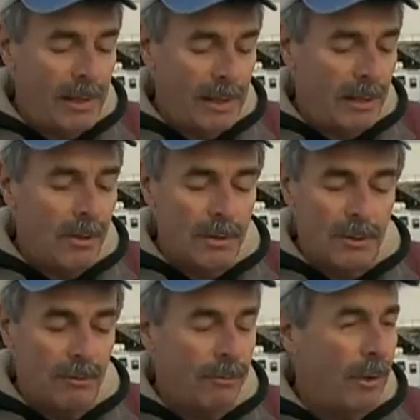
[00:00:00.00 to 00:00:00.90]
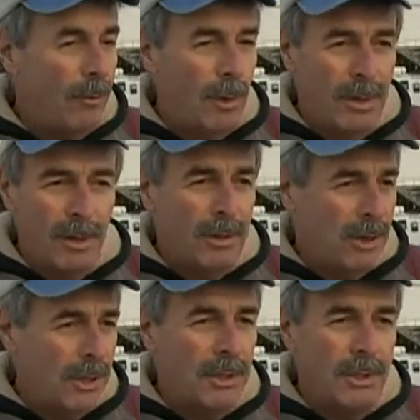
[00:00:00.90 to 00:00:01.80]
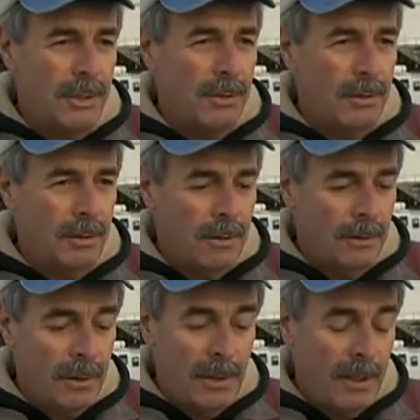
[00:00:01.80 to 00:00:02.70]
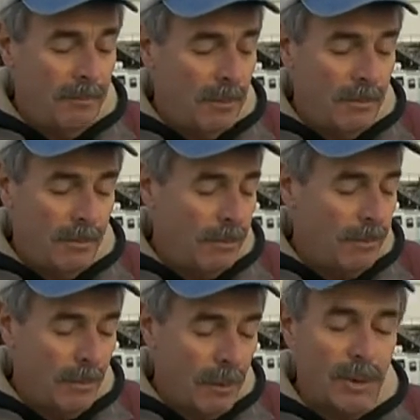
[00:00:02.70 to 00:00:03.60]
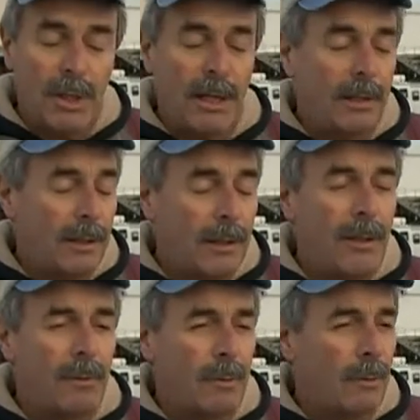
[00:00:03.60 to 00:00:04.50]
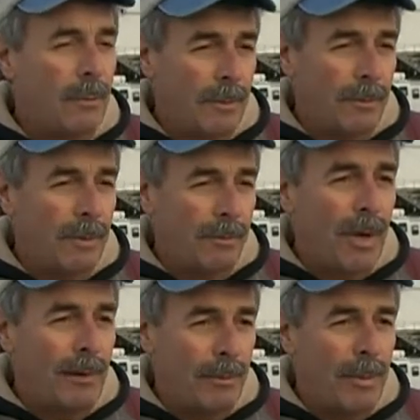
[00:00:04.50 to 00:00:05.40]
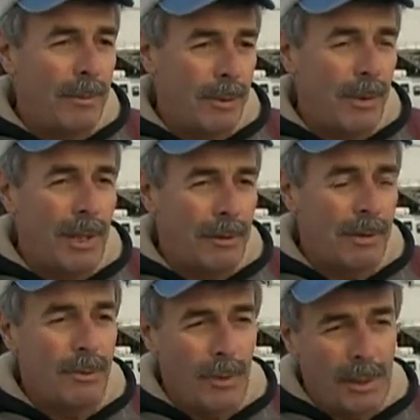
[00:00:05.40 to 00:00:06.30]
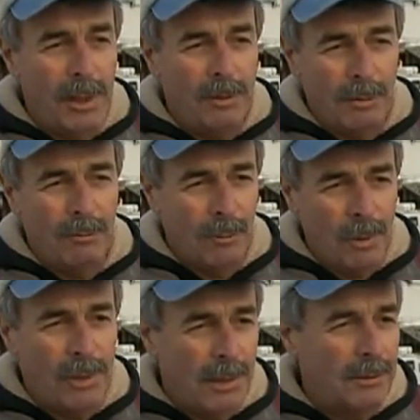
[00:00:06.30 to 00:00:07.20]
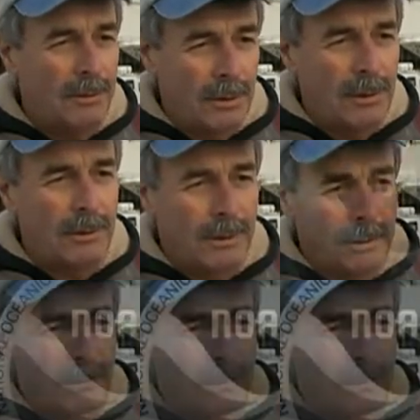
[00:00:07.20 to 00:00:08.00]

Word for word: it and it goes in front of one of their judges, then I most likely will the fine will be between $120,000 and $140,000.